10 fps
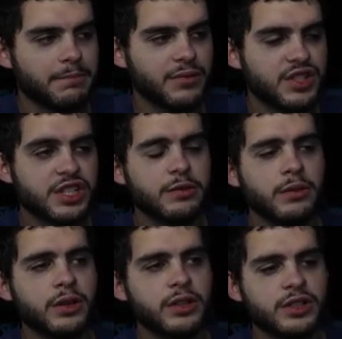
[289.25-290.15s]

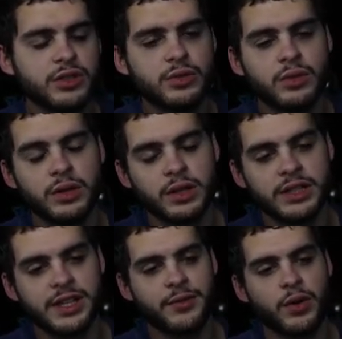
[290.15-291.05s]
similar to
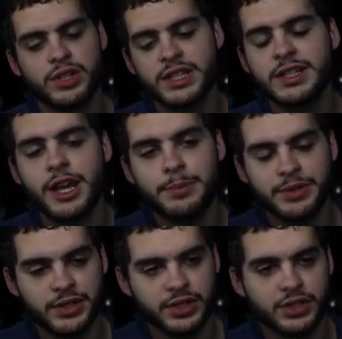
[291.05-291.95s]
Xavier Rhodes, he's a death position.